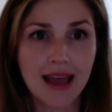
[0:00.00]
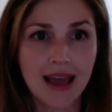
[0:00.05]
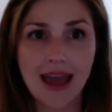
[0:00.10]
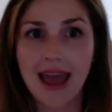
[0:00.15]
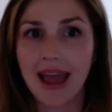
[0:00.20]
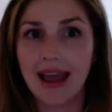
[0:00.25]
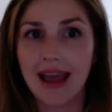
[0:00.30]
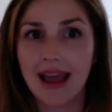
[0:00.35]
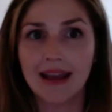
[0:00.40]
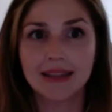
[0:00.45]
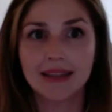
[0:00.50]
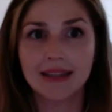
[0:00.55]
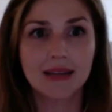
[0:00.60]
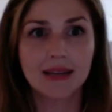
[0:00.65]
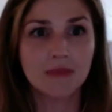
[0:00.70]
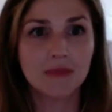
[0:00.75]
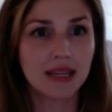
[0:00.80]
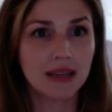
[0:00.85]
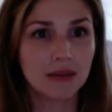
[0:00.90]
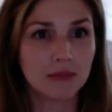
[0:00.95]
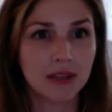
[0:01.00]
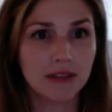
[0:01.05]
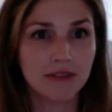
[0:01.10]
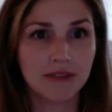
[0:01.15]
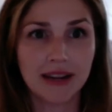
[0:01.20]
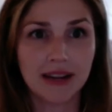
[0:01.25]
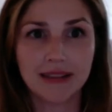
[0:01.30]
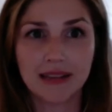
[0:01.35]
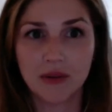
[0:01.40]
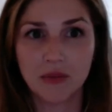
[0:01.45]
And something in me
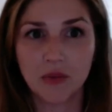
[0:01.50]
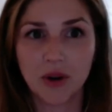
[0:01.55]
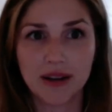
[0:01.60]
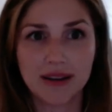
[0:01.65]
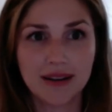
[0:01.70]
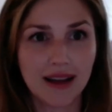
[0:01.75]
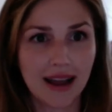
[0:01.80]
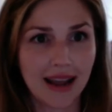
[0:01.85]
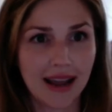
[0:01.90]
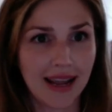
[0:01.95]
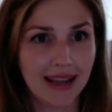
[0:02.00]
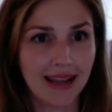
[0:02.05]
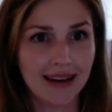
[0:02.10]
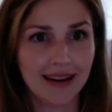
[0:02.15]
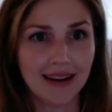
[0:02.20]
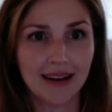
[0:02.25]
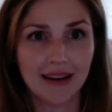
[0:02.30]
finally one night,